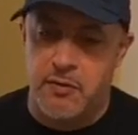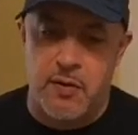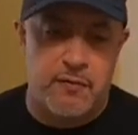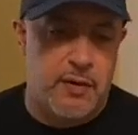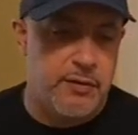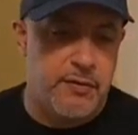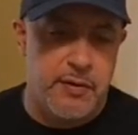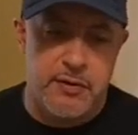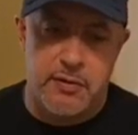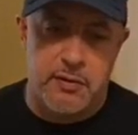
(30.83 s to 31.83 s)

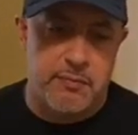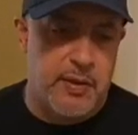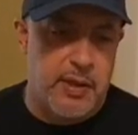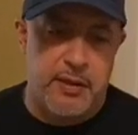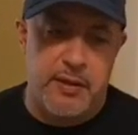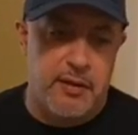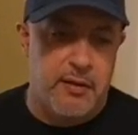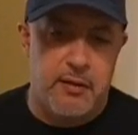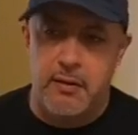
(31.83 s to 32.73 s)
1200s or Pioneer